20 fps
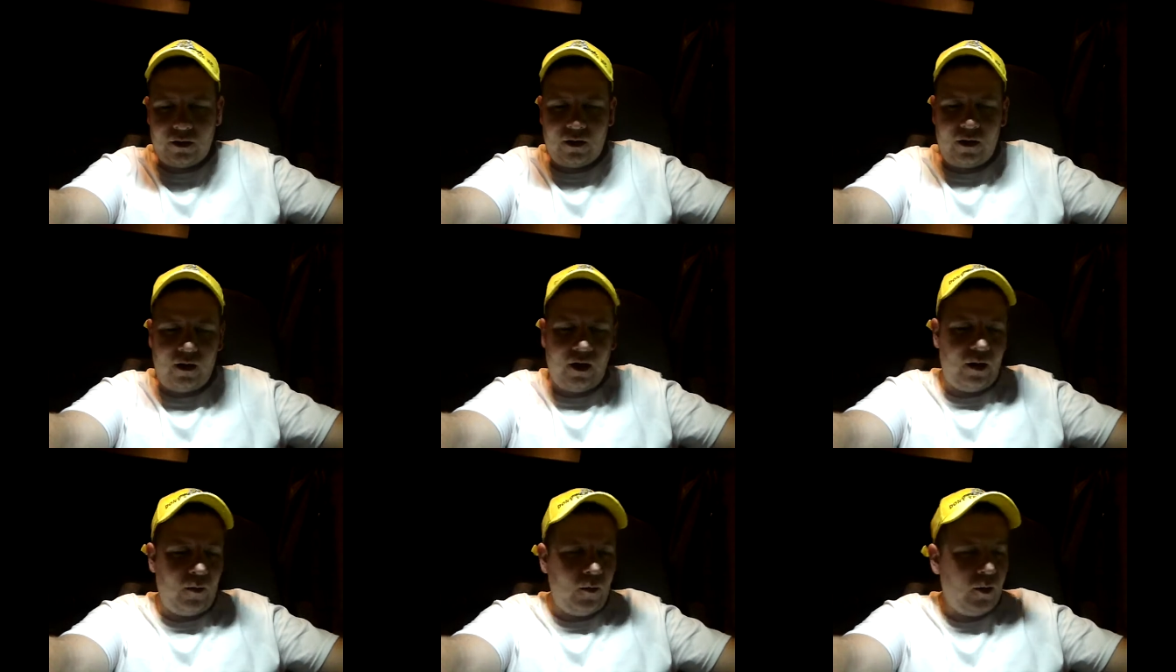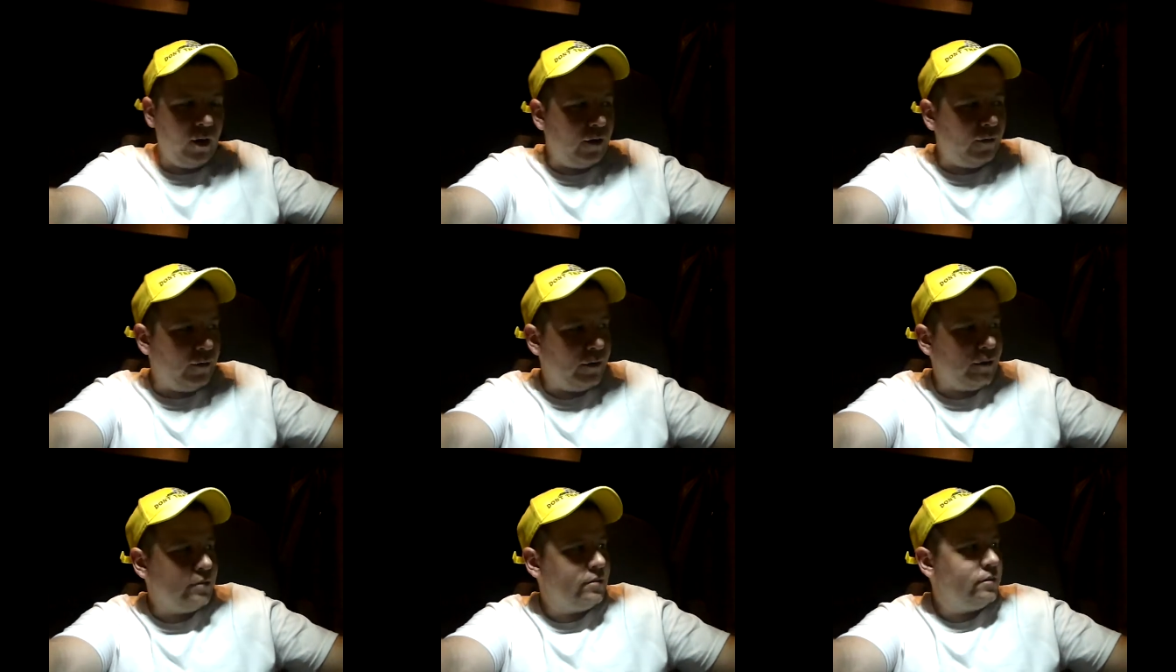Alright,
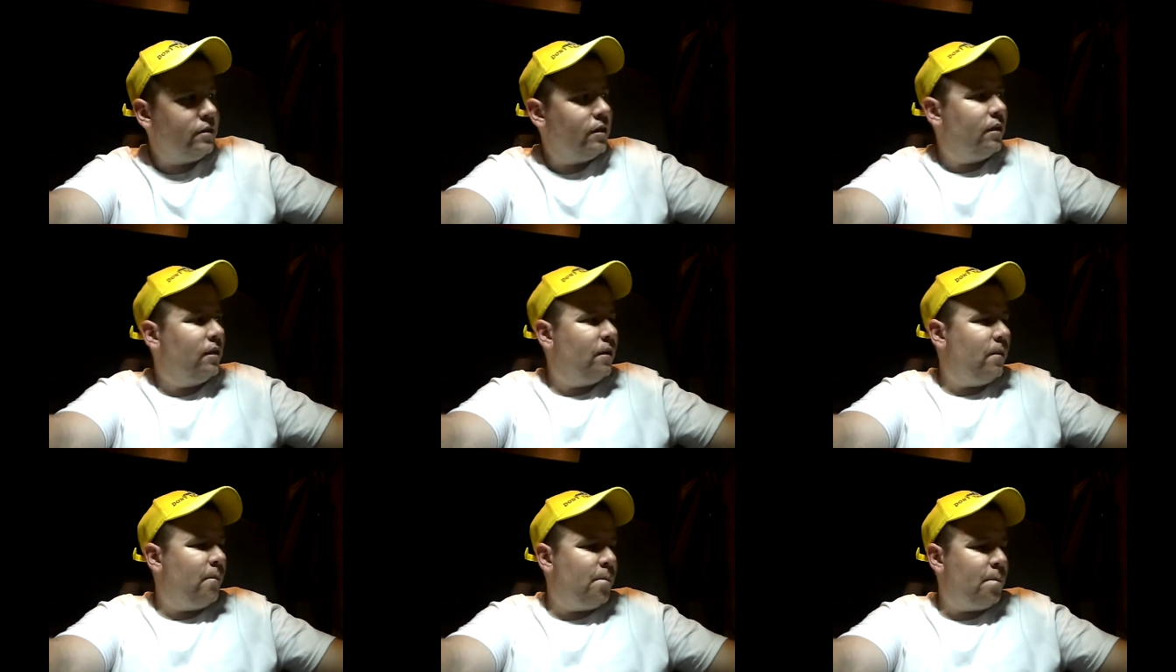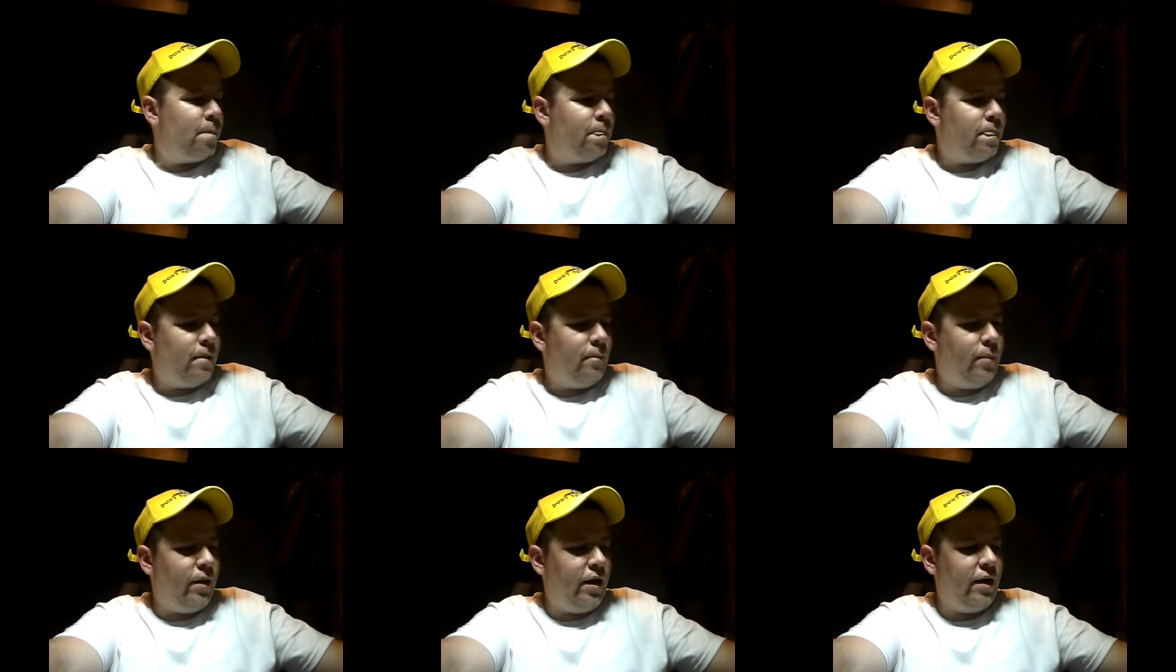whatever.
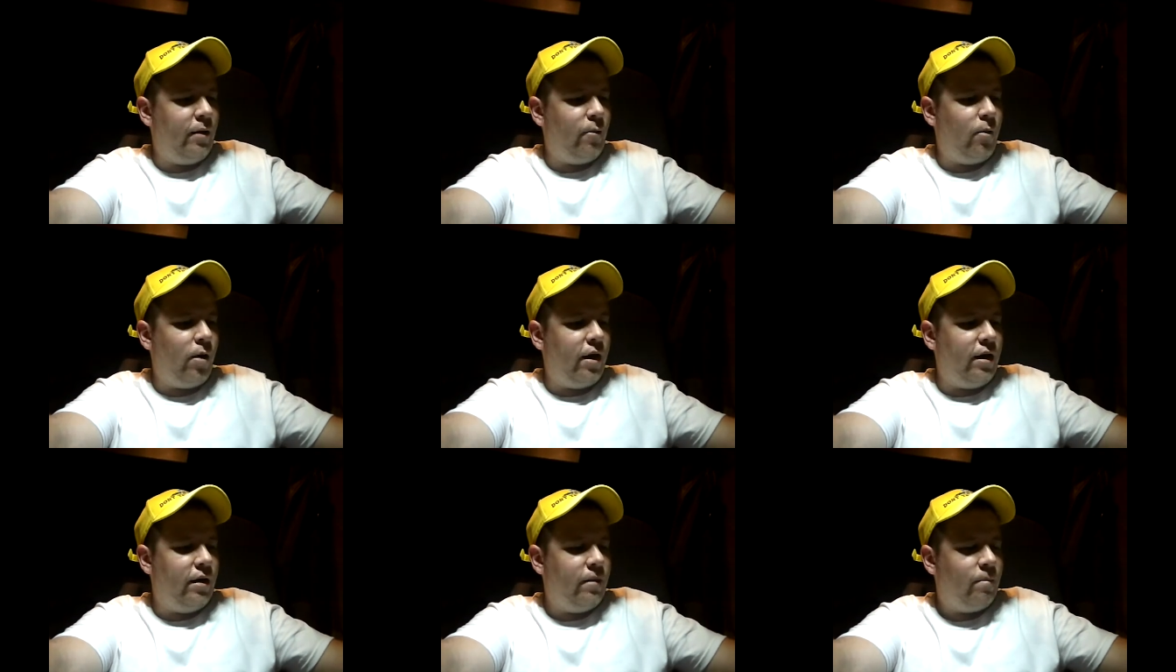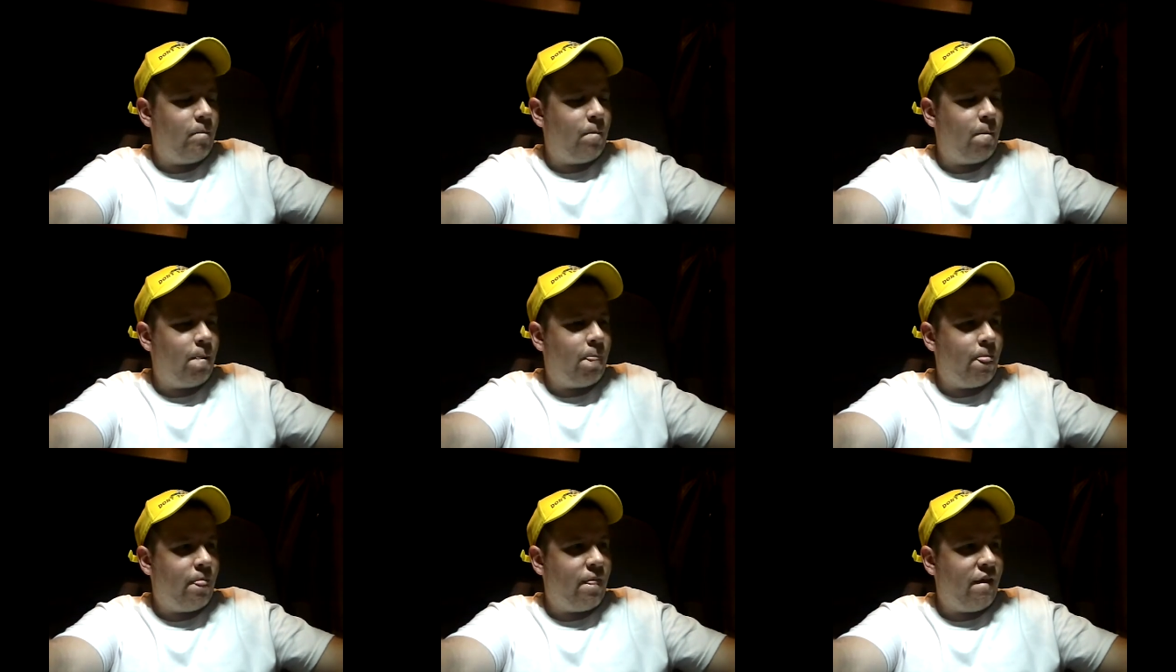But anyway,
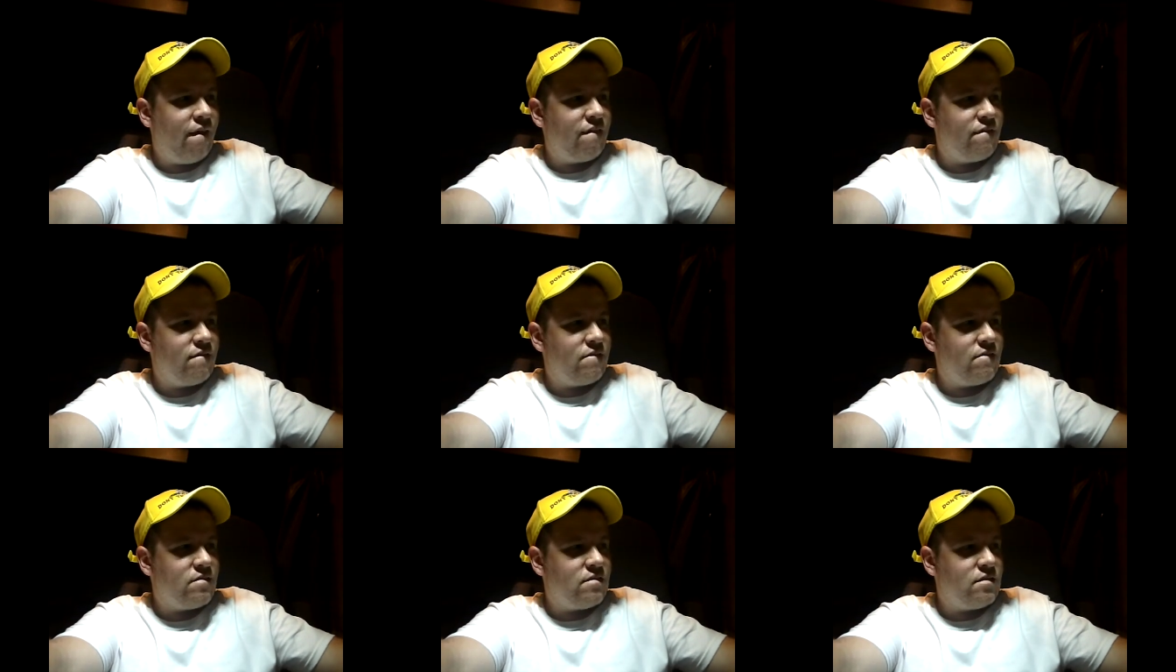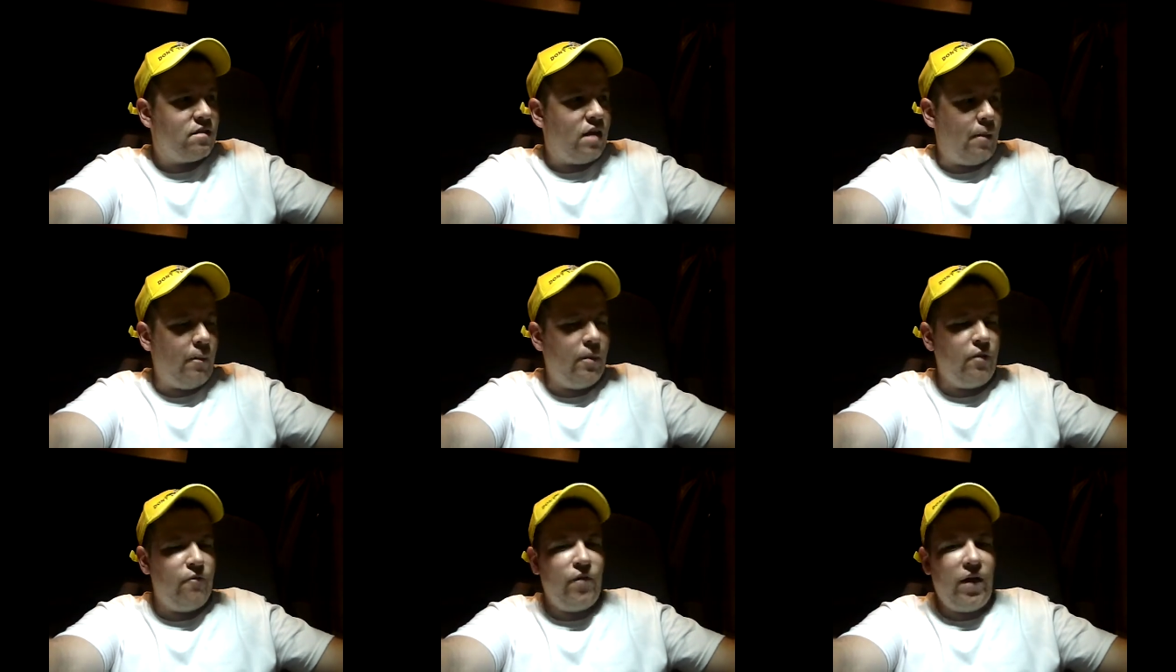
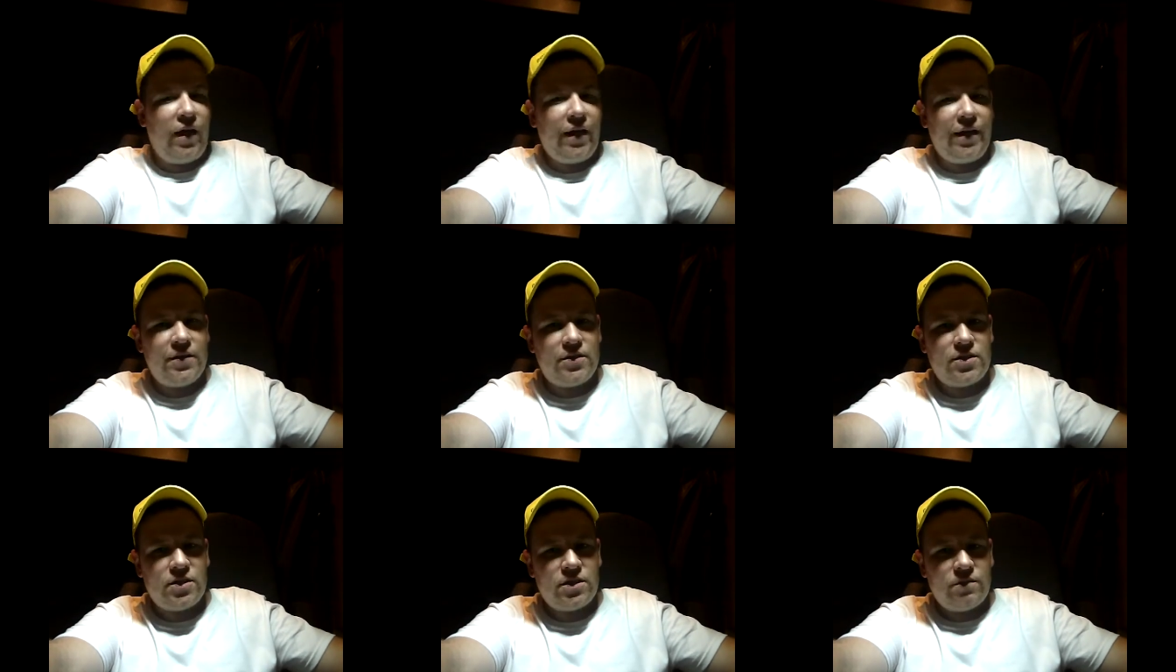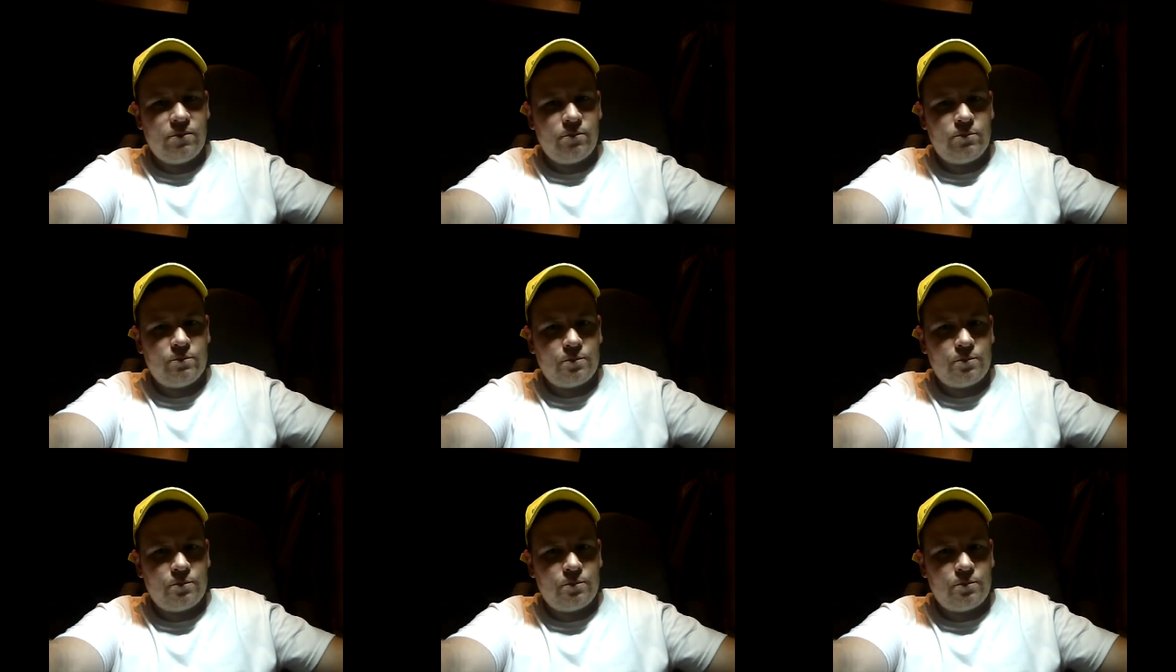I'm in Vegas.